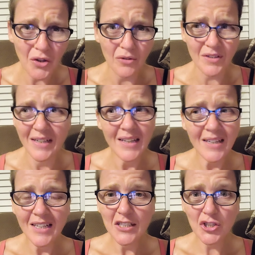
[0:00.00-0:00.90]
those,
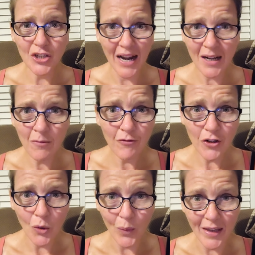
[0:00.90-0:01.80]
track them for
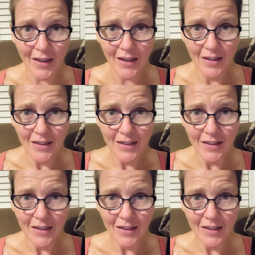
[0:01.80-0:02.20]
a week.